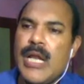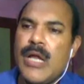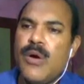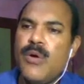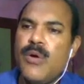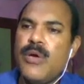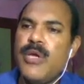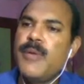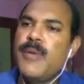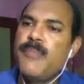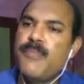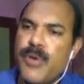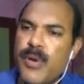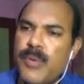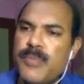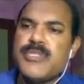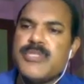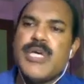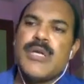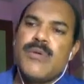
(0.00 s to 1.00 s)
allow
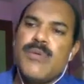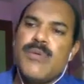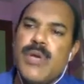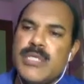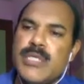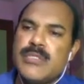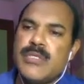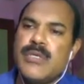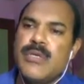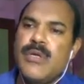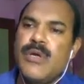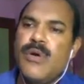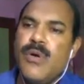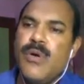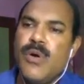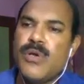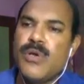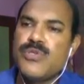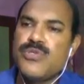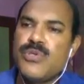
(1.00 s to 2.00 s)
improves circulation,
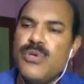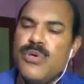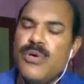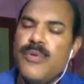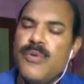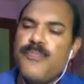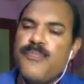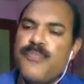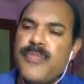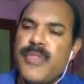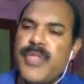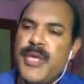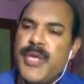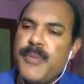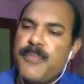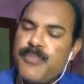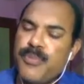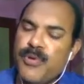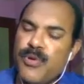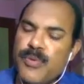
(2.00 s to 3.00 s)
also
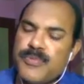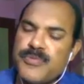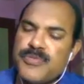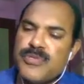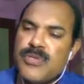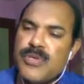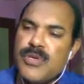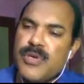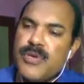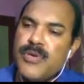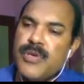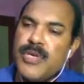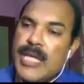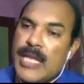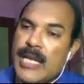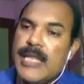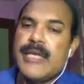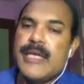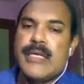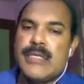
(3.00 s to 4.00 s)
improves
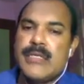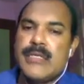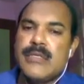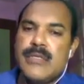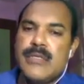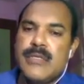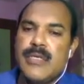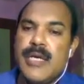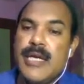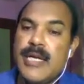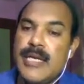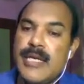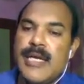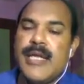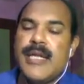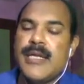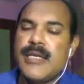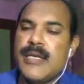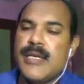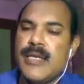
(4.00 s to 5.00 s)
healing
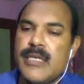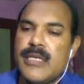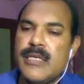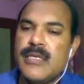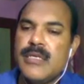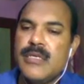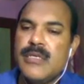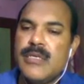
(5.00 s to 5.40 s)
indirectly.